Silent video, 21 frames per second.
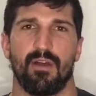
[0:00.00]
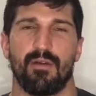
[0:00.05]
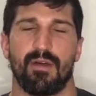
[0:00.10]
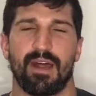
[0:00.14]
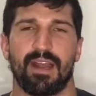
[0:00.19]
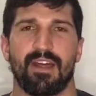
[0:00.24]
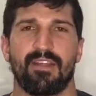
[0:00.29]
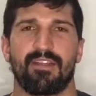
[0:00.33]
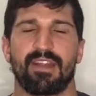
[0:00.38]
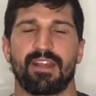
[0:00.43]

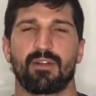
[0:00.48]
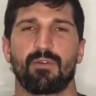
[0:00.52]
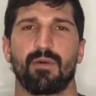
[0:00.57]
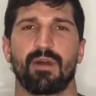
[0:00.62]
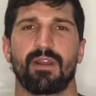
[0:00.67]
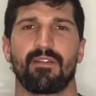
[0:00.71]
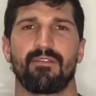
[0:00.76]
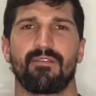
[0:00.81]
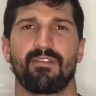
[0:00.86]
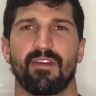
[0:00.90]
And I think
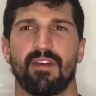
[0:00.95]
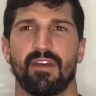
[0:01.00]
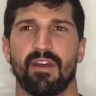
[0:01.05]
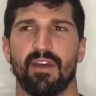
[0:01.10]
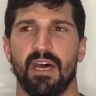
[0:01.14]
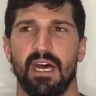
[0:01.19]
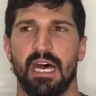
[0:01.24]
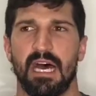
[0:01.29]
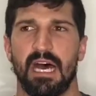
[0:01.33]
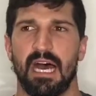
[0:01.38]
one of
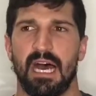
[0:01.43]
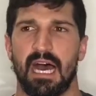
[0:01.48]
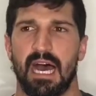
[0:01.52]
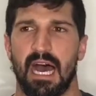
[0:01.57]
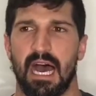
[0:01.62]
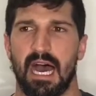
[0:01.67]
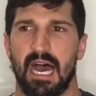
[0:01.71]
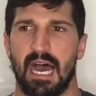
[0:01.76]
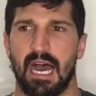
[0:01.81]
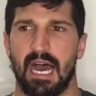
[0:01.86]
the
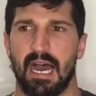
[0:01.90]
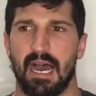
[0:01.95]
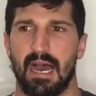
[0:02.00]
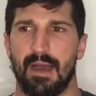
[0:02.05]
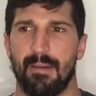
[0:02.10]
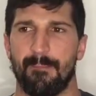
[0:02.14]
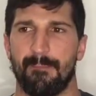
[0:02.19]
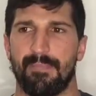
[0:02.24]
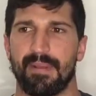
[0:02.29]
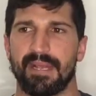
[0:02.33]

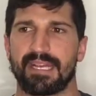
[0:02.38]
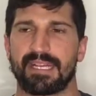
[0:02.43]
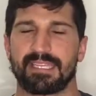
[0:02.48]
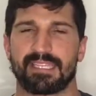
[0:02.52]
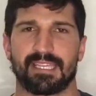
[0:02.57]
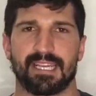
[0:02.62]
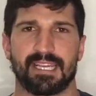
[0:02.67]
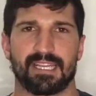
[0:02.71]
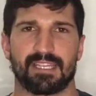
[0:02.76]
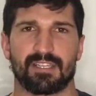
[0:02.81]
uh,
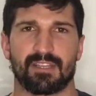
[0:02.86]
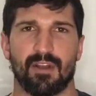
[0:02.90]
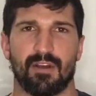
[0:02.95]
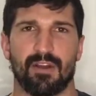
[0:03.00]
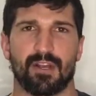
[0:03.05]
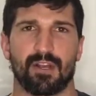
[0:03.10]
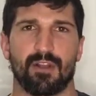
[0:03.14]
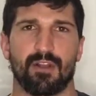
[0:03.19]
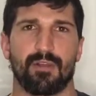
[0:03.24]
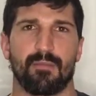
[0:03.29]
biggest things
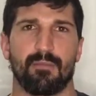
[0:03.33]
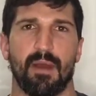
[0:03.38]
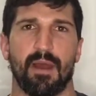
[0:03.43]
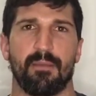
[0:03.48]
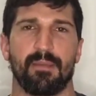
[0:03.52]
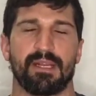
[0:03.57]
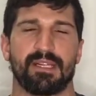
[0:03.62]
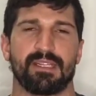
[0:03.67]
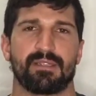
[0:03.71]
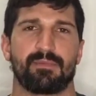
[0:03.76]
going on at the
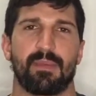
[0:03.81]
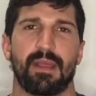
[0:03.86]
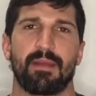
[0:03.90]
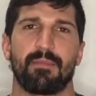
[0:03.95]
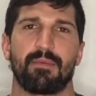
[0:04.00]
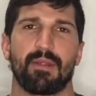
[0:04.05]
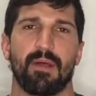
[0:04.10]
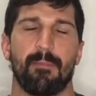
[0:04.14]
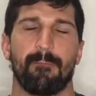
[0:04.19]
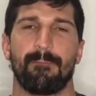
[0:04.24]
moment is
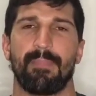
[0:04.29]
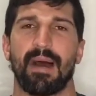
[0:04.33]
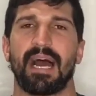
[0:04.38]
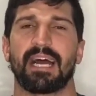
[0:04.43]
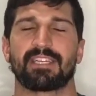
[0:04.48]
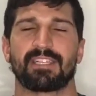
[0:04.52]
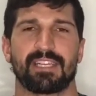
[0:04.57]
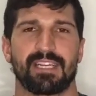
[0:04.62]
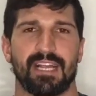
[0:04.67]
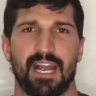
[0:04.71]
people are
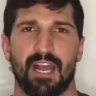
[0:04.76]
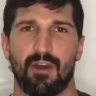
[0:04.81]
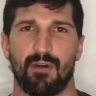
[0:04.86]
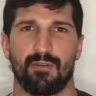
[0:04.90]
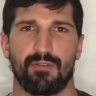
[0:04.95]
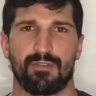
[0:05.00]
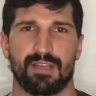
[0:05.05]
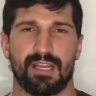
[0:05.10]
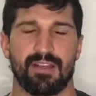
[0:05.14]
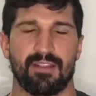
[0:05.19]
bashing
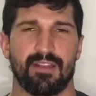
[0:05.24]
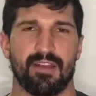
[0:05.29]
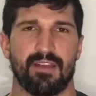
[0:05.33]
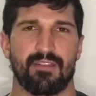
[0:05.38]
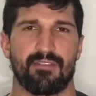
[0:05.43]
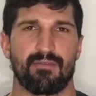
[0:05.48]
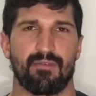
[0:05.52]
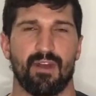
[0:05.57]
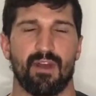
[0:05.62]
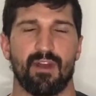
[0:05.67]
health down their
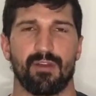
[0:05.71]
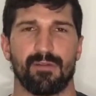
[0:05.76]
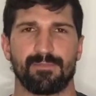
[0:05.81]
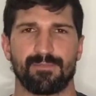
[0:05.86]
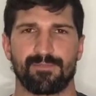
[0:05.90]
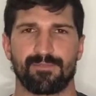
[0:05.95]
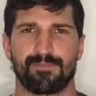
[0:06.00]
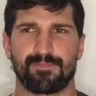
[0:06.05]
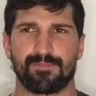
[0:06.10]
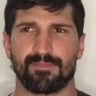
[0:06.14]
throat,
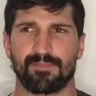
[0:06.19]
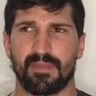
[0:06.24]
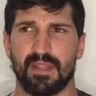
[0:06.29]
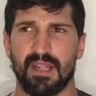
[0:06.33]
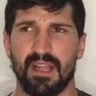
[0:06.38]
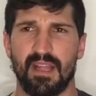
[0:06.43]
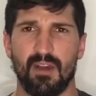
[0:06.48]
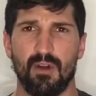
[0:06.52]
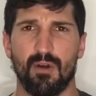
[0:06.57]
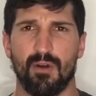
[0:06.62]

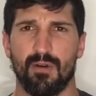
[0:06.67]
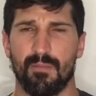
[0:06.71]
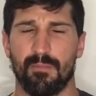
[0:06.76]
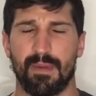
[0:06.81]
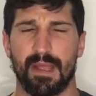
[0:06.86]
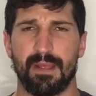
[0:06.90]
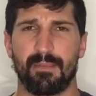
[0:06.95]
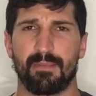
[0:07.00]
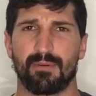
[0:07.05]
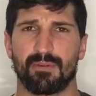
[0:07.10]
or
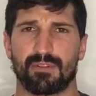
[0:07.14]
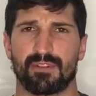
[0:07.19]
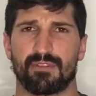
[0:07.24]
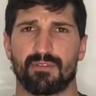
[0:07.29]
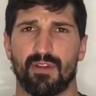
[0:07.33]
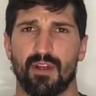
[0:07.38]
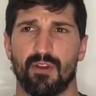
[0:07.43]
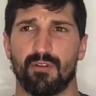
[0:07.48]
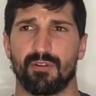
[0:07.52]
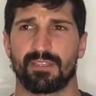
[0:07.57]
people's
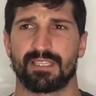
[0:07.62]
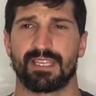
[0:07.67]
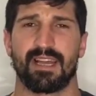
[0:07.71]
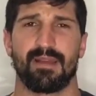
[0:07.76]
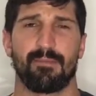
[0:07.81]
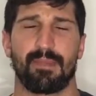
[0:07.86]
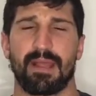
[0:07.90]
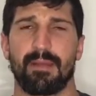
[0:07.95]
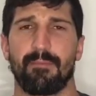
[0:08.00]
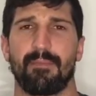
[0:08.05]
throat, or it's
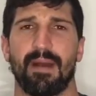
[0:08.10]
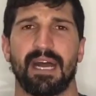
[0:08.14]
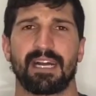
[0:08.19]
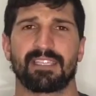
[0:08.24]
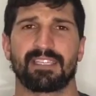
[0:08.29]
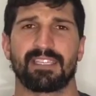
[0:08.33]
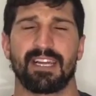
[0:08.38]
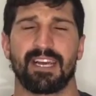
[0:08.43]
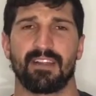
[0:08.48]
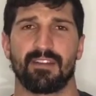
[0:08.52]
being
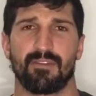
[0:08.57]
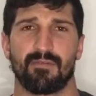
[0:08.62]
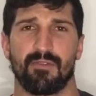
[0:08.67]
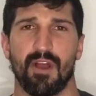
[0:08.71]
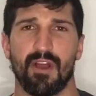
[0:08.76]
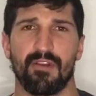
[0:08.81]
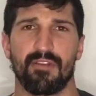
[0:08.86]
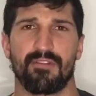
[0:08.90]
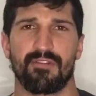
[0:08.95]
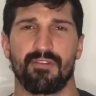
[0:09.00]
bashed down your
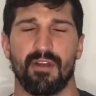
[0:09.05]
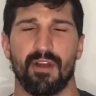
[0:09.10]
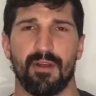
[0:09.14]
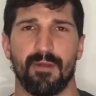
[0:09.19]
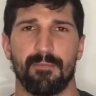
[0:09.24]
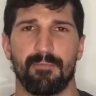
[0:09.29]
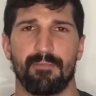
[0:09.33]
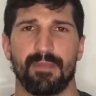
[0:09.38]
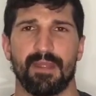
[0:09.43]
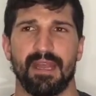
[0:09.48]
own
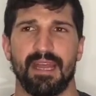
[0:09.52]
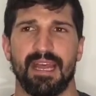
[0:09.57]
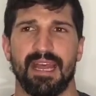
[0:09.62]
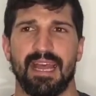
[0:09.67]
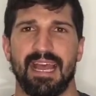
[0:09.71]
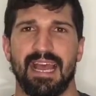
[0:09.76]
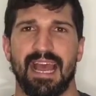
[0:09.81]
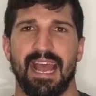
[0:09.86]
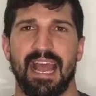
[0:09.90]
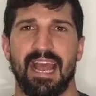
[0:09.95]
throat.
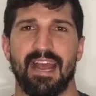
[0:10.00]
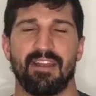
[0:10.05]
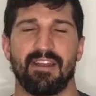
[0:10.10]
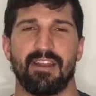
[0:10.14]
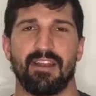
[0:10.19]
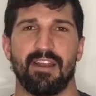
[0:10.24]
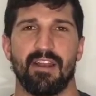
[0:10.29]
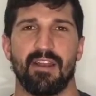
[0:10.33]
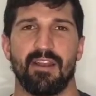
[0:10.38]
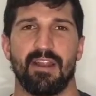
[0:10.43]

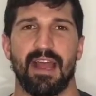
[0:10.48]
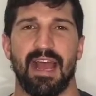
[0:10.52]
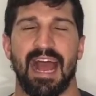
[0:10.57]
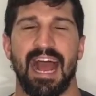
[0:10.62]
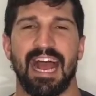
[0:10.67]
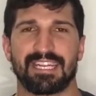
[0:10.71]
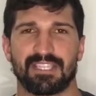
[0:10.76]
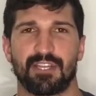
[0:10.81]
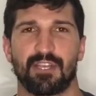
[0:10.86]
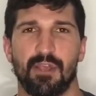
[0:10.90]
And
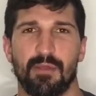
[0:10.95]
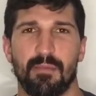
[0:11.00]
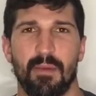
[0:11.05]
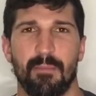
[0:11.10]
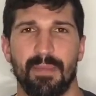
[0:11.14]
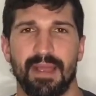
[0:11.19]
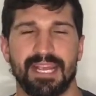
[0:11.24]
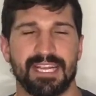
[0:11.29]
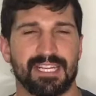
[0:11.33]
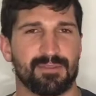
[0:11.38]
as
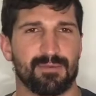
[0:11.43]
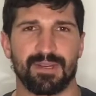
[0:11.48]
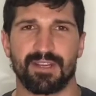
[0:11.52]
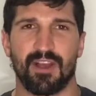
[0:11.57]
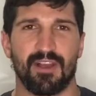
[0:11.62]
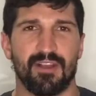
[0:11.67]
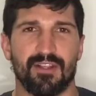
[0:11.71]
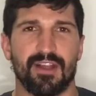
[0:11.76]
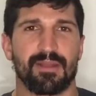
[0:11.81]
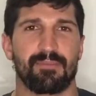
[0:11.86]
human beings, we
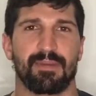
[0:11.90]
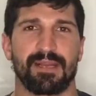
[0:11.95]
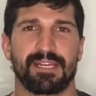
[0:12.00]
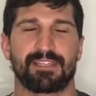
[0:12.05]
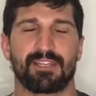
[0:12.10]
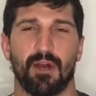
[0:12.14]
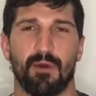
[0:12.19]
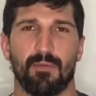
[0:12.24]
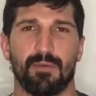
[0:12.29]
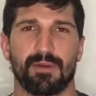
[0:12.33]
don't like being
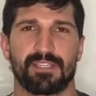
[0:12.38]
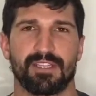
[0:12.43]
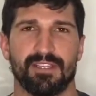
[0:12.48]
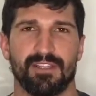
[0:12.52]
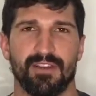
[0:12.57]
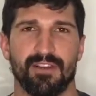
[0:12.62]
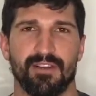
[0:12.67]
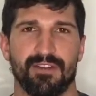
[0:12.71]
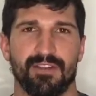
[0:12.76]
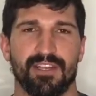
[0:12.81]
told what to
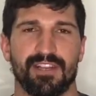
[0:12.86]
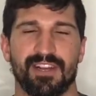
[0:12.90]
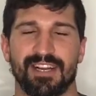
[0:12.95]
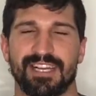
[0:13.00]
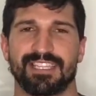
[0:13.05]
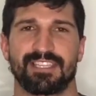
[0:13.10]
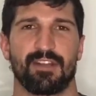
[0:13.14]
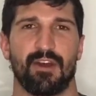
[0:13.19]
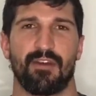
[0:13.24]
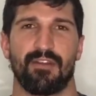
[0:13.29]
do. You
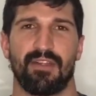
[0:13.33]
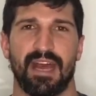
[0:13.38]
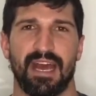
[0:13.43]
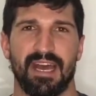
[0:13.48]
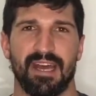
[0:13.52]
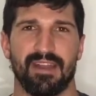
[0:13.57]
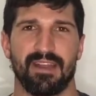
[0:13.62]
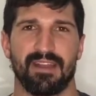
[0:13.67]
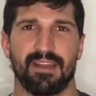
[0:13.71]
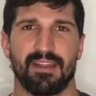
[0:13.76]
guys know
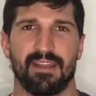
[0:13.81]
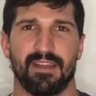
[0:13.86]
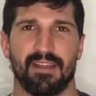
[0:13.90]
that.